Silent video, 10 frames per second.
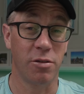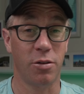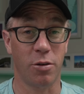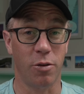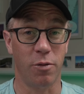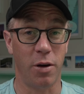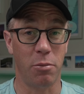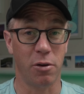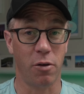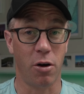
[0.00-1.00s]
It's not a good
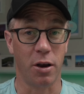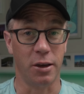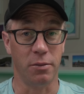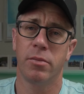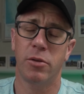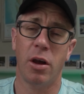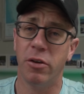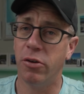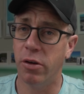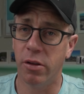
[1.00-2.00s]
fabric for hiking. So if
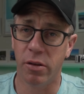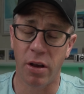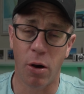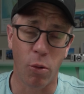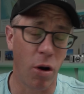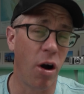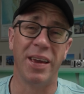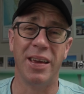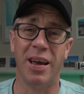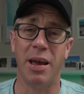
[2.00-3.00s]
you're new to this whole
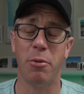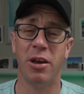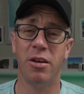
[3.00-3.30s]
hiking game, I hear you